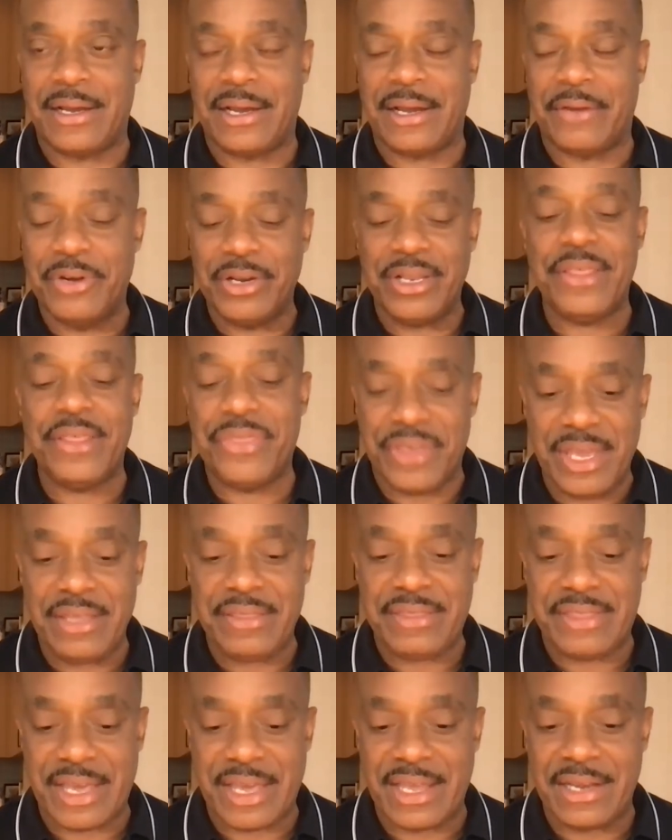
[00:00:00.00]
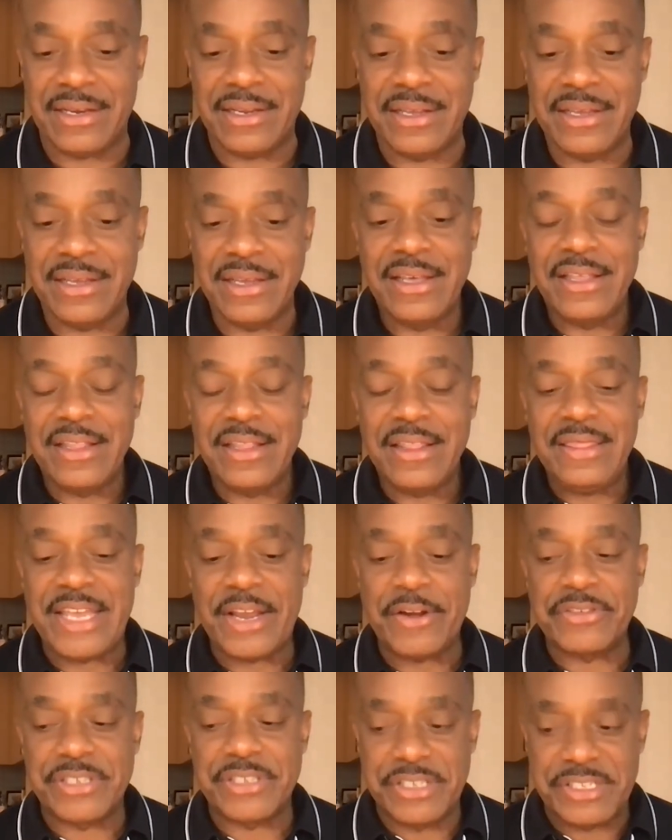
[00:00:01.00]
I really think that
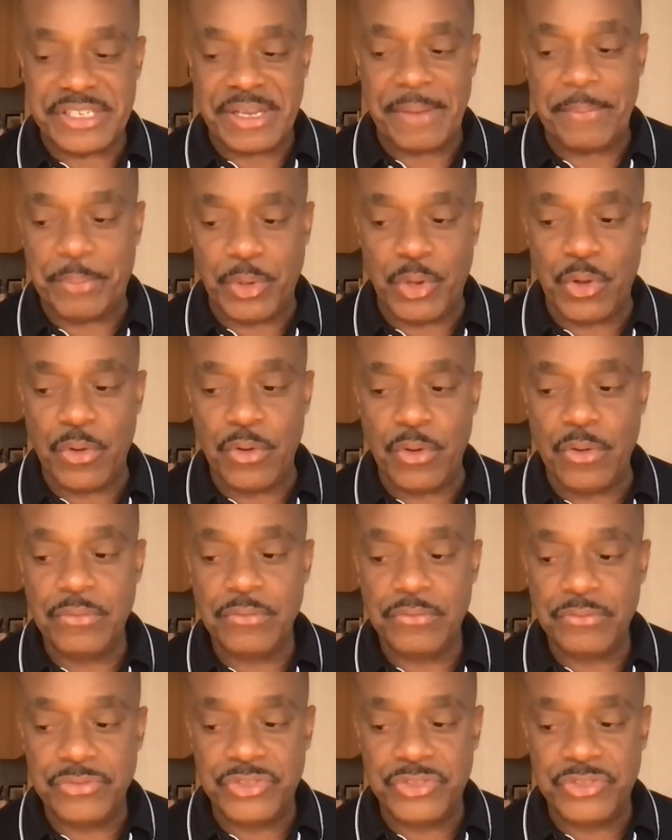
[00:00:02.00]
there's a simple